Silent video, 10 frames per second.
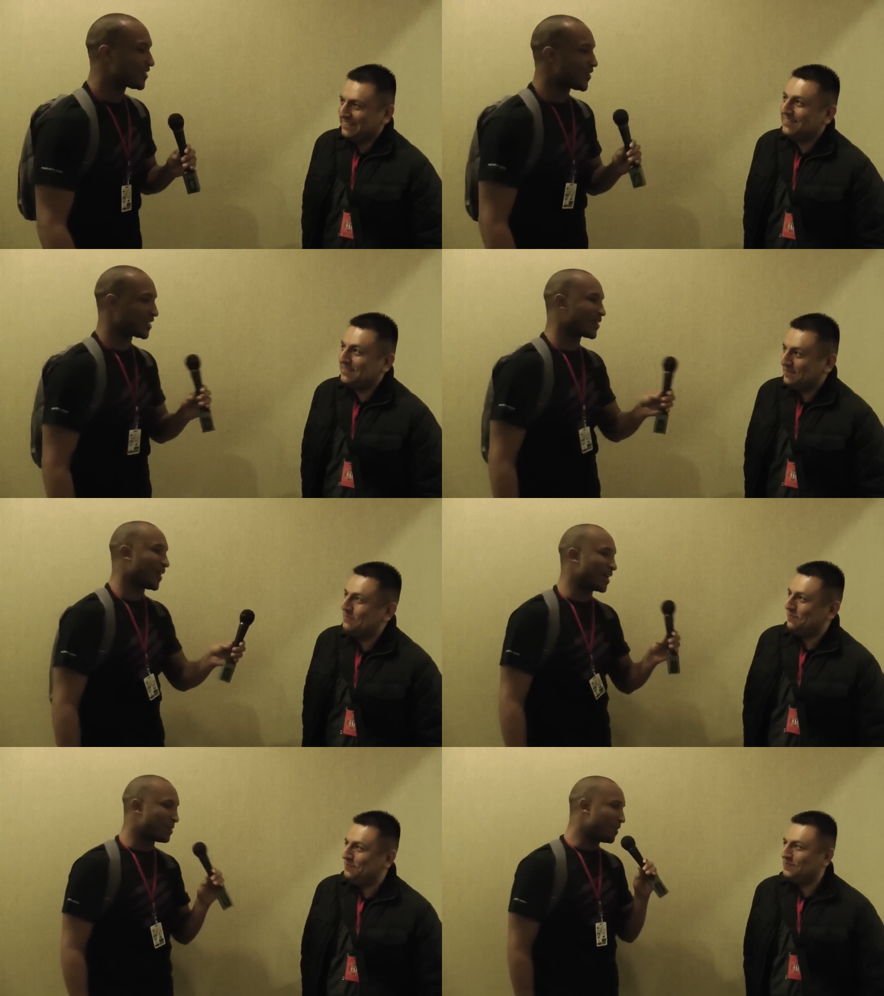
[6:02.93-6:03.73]
Speaker 1: so it's like
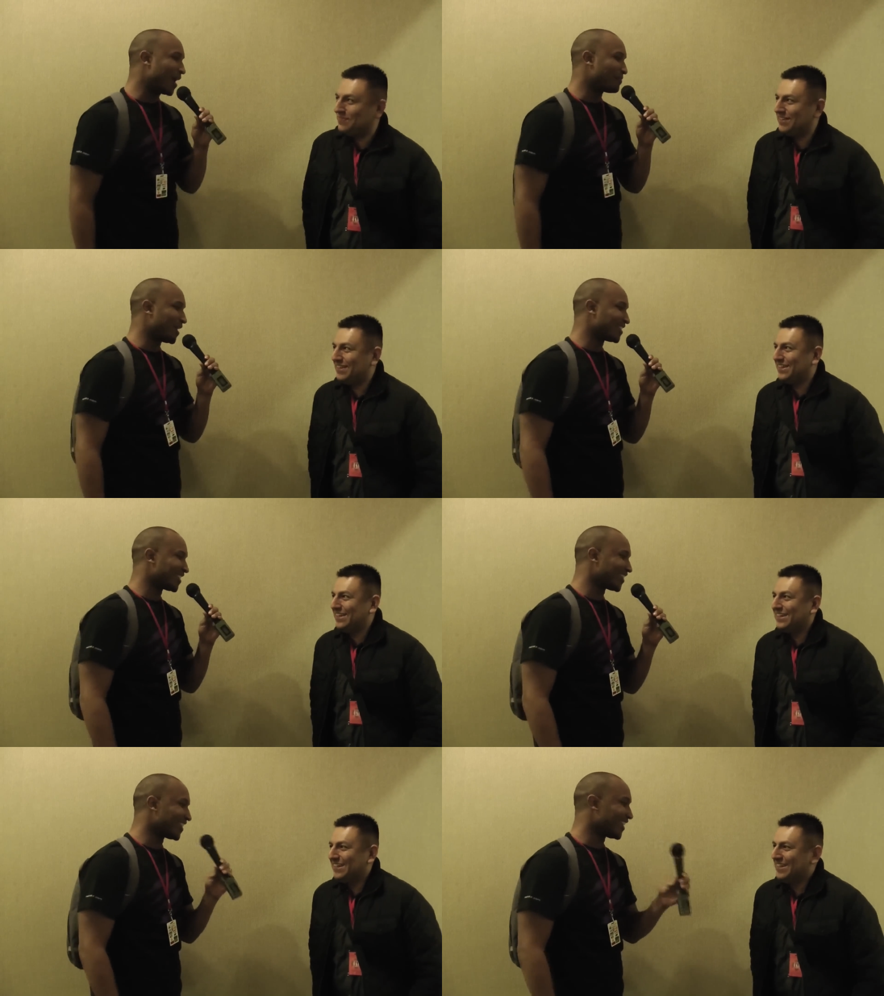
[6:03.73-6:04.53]
riding a bike,
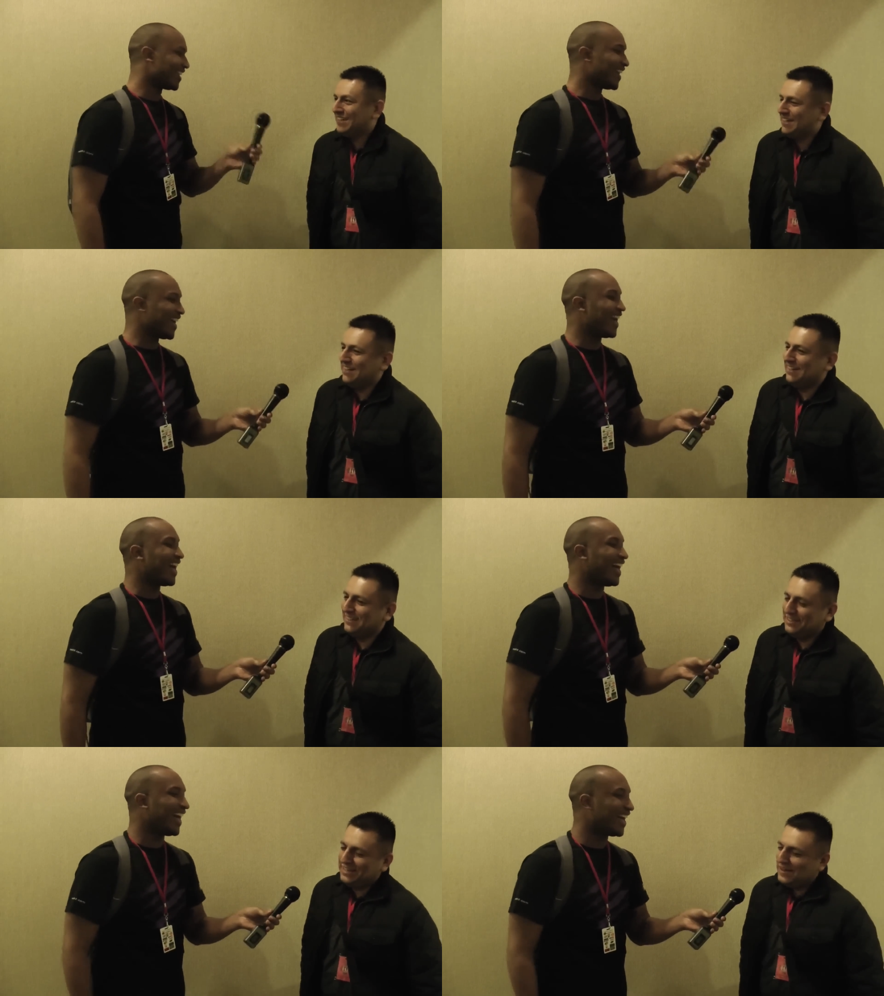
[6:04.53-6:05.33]
basically.
Speaker 2: Uh,
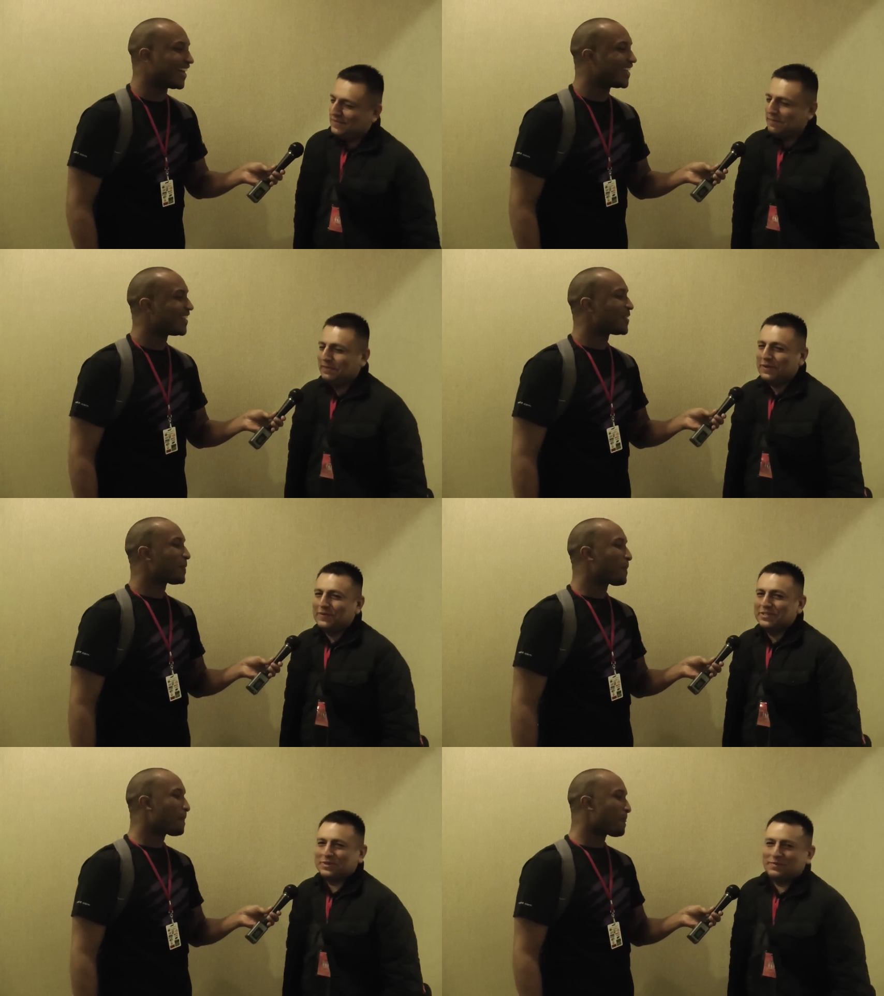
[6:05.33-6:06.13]
yeah, if you play
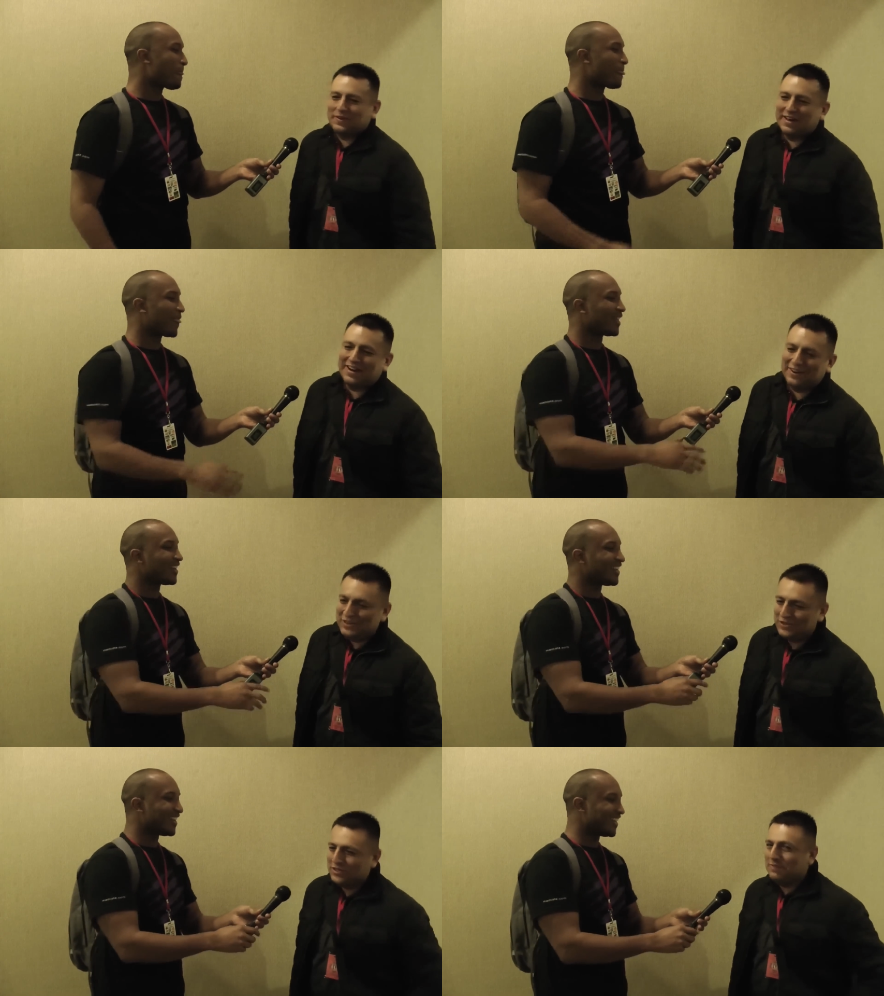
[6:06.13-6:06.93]
one Street Fighter,
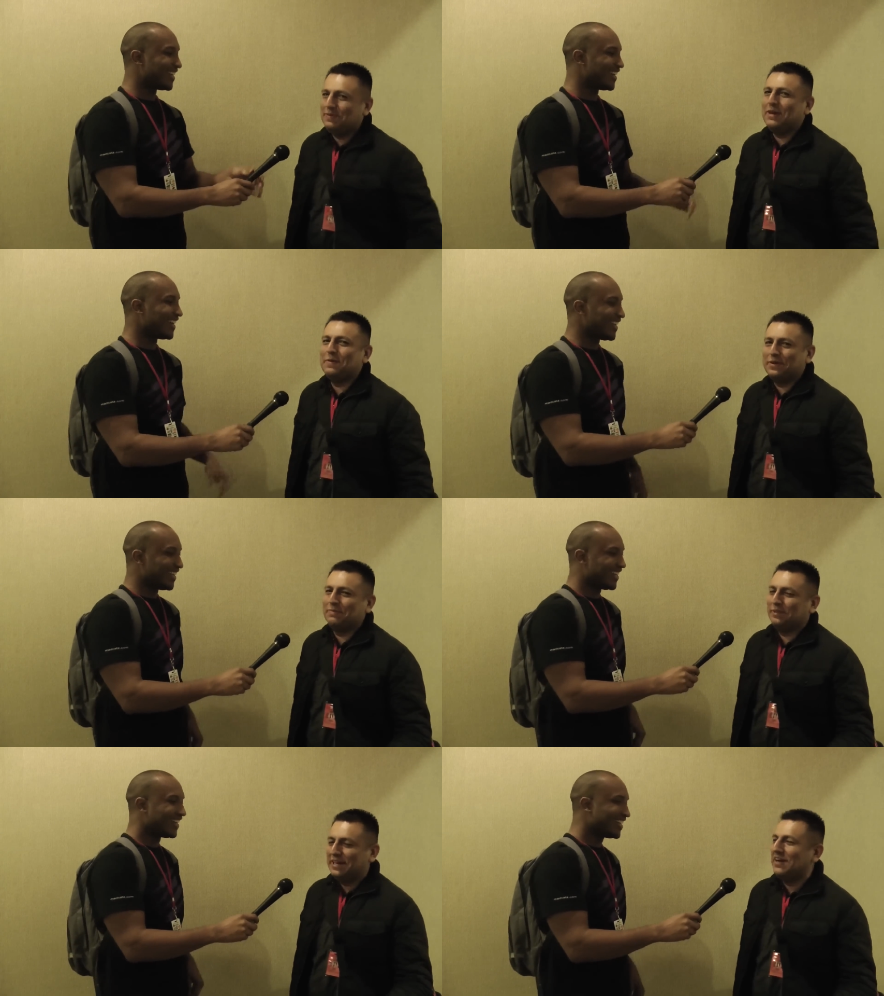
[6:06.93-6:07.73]
you should be able to
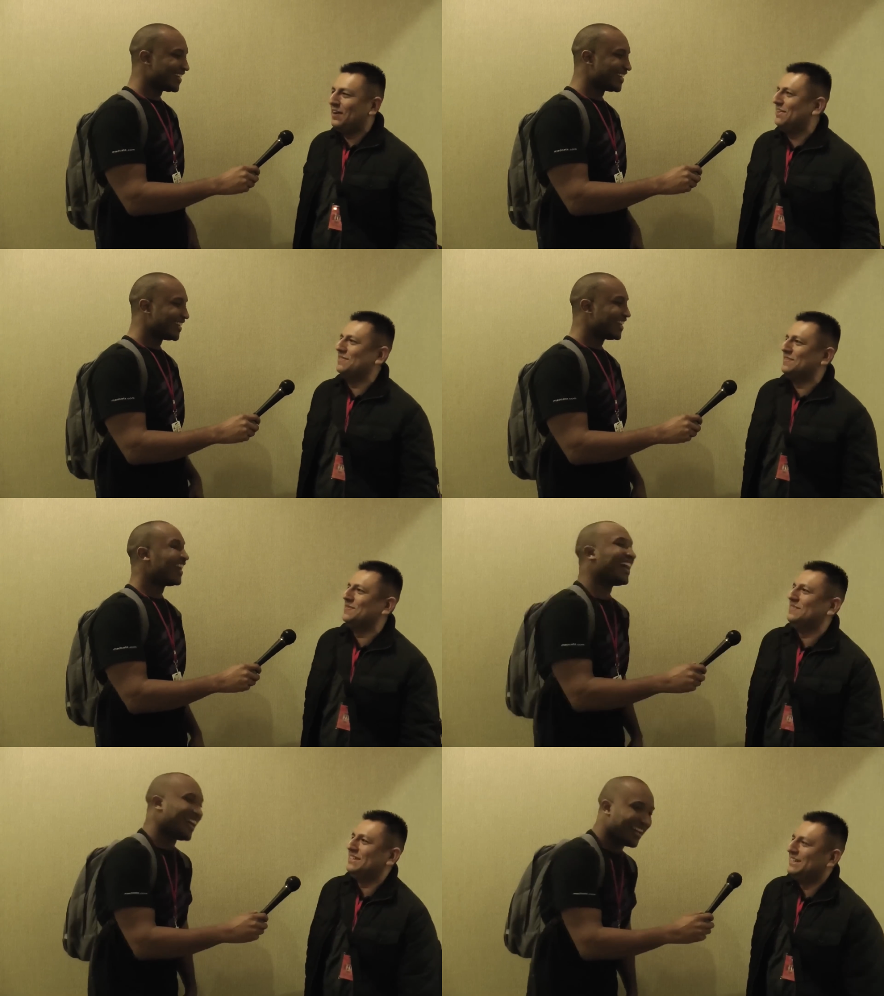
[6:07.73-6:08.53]
play all of
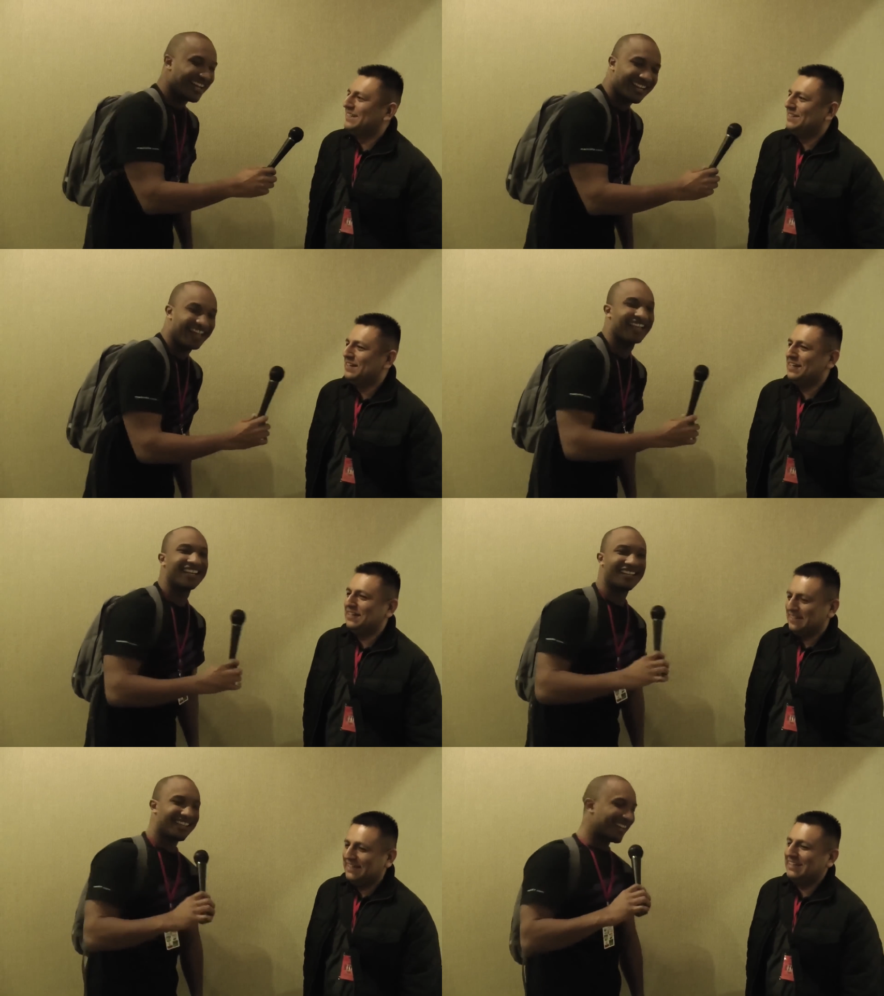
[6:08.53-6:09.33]
them.
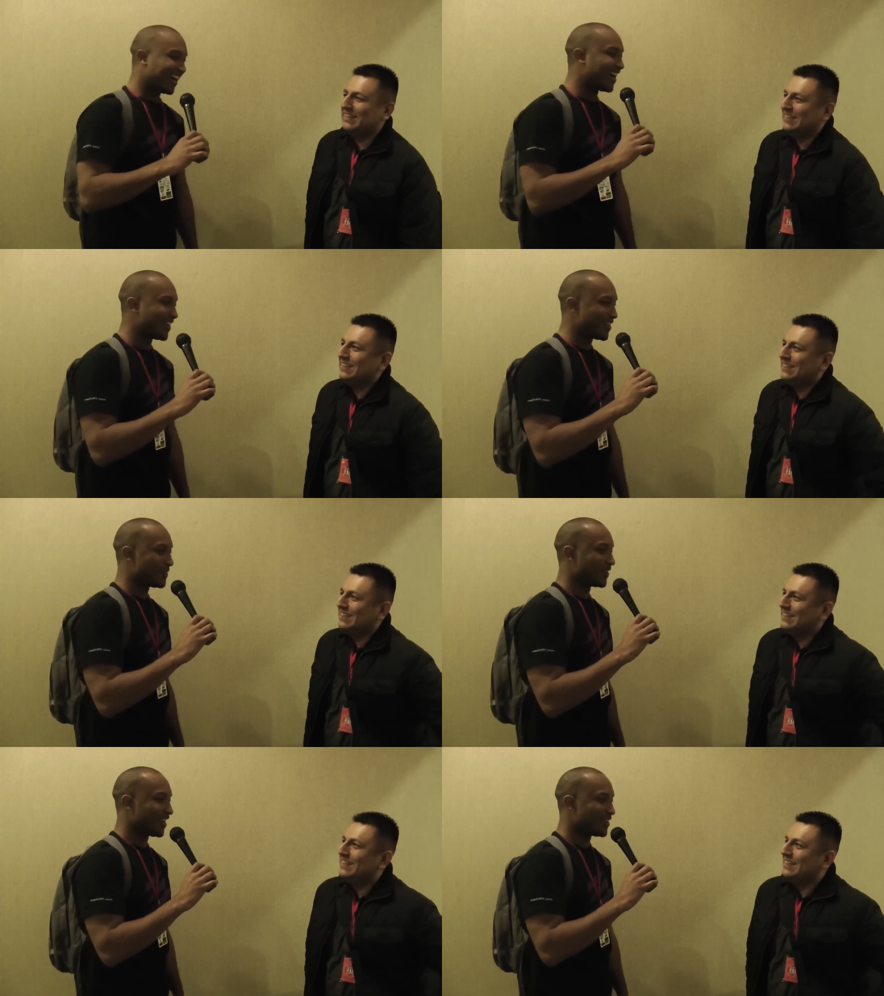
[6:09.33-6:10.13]
Nah, yeah.
Speaker 1: I hear you
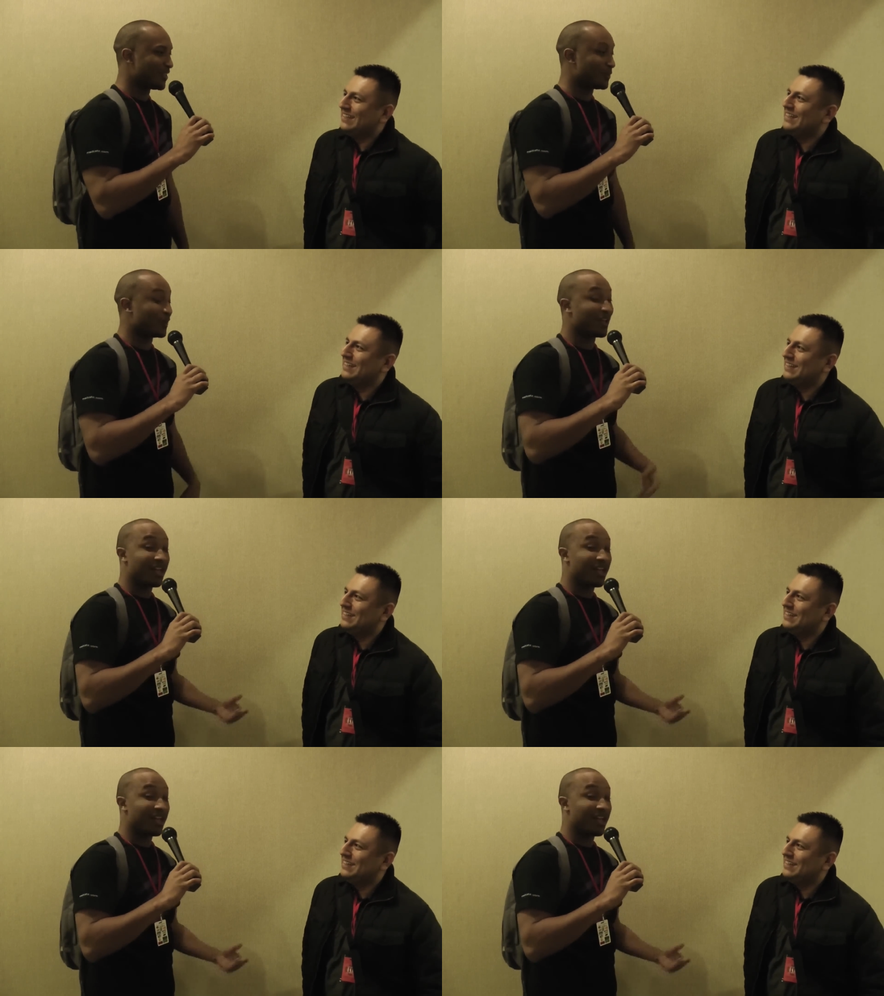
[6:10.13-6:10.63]
on that. I hear you that. Well,